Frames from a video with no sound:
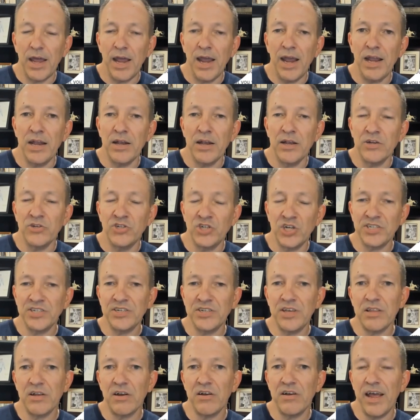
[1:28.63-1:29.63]
And
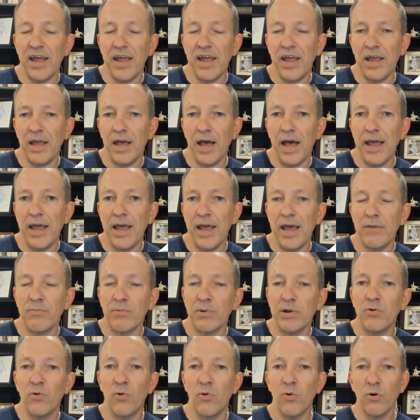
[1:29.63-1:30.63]
just the other day, I
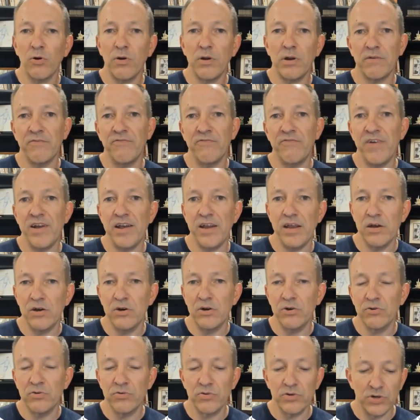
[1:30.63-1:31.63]
had recorded a
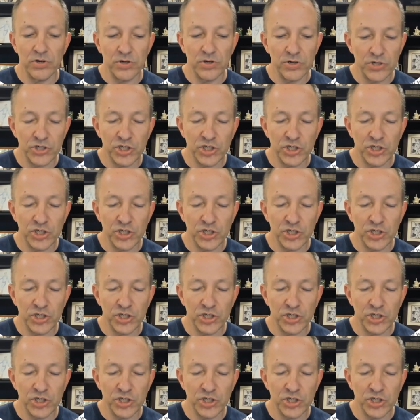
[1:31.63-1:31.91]
video